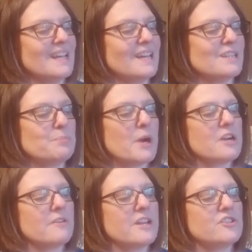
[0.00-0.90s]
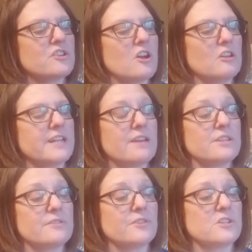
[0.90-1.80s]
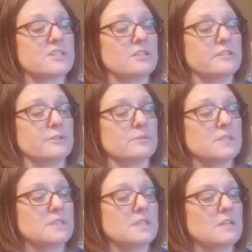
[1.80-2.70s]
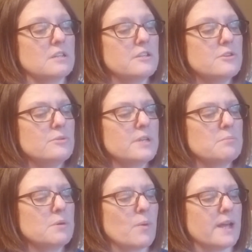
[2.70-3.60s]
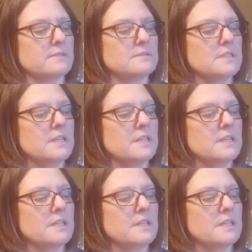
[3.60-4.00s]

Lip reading: The park ranger called out the first clue. Clue number 1.